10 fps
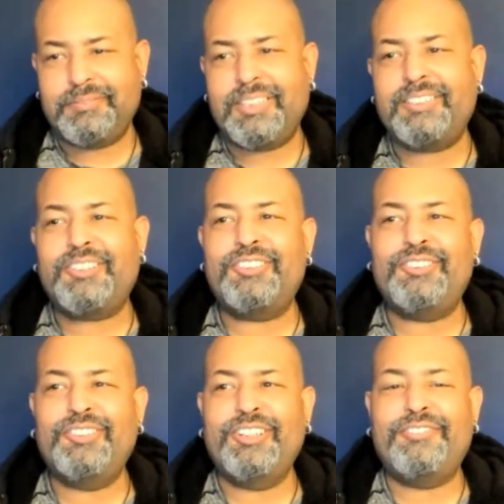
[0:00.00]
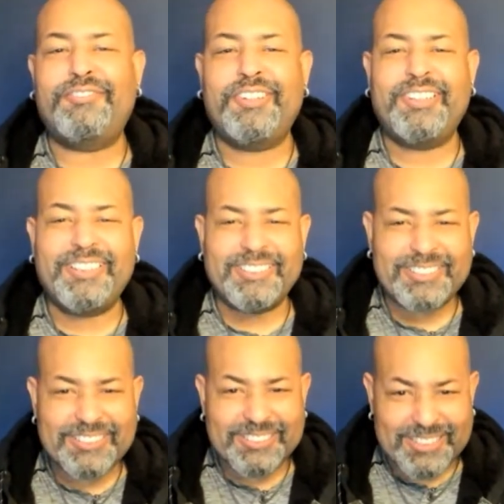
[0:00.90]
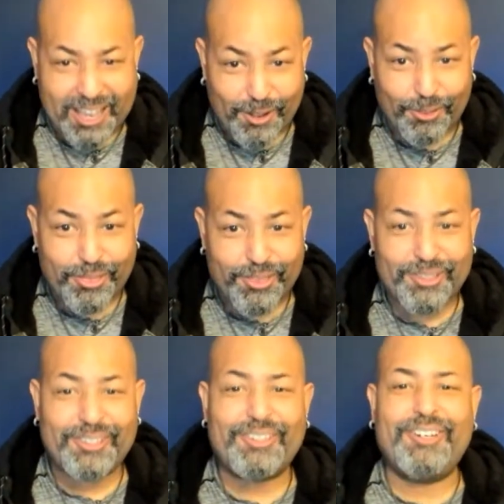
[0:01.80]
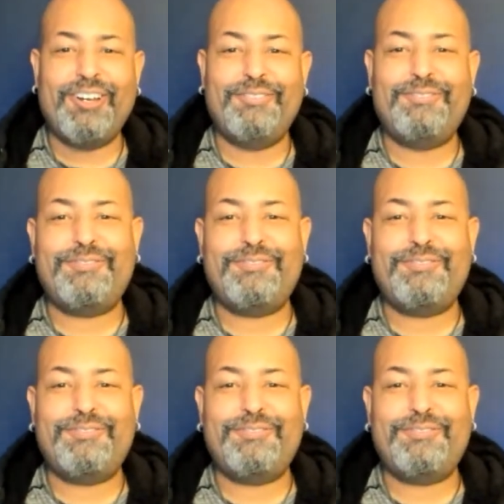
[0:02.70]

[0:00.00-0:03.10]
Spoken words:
That's because you live south of